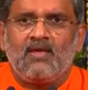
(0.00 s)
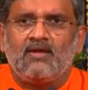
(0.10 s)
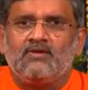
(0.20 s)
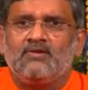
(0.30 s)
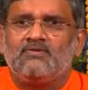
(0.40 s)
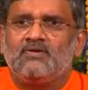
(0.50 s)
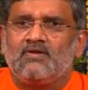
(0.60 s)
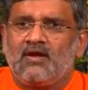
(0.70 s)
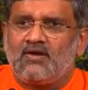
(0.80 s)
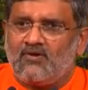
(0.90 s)
And this
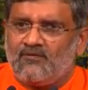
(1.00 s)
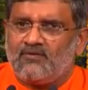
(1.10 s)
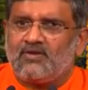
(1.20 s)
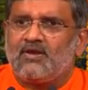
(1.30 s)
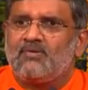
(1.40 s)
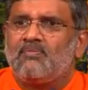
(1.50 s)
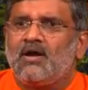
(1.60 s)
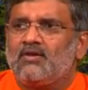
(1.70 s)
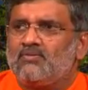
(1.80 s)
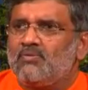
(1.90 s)
desire of a great
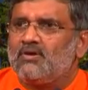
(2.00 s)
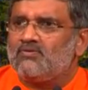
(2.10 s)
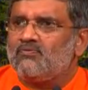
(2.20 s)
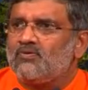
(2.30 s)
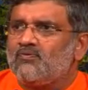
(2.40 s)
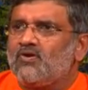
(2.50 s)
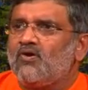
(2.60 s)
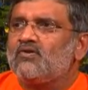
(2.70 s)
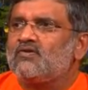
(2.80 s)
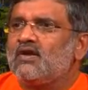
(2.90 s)
Mahatma is what we
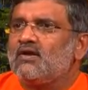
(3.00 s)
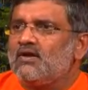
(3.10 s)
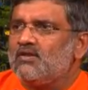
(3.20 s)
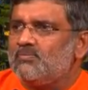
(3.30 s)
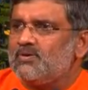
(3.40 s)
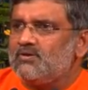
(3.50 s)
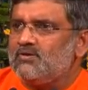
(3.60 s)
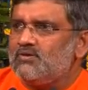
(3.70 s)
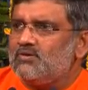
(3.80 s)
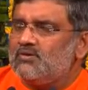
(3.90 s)
call sankalpa,
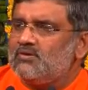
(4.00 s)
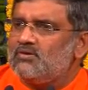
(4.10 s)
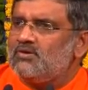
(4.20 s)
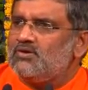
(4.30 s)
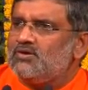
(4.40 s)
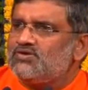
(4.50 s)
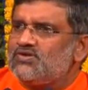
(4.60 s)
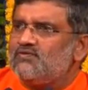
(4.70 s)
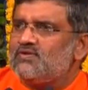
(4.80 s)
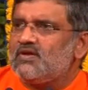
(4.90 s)

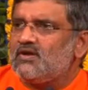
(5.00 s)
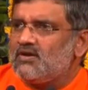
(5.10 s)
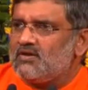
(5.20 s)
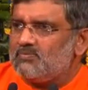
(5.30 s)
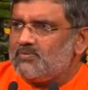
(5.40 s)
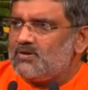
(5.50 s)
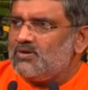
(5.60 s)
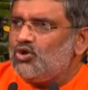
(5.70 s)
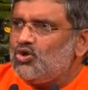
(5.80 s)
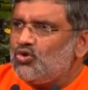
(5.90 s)
Shiva sankalpa,
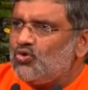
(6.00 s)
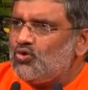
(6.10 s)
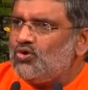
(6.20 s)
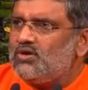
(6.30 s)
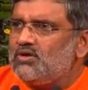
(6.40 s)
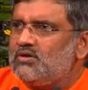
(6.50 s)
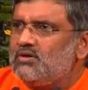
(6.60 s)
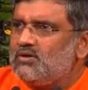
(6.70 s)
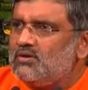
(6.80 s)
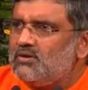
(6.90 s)
good
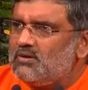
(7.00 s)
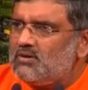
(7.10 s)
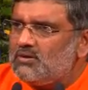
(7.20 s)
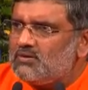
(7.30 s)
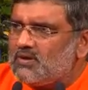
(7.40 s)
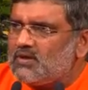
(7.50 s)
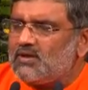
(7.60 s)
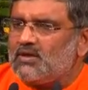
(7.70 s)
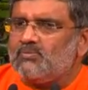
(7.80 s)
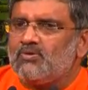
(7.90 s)

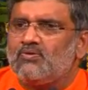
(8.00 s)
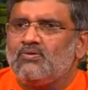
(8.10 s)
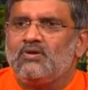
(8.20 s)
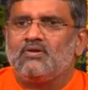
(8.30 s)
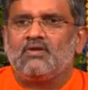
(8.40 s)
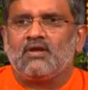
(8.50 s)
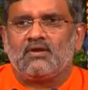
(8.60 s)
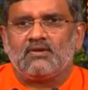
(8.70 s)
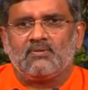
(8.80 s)
sankalpa, good desire.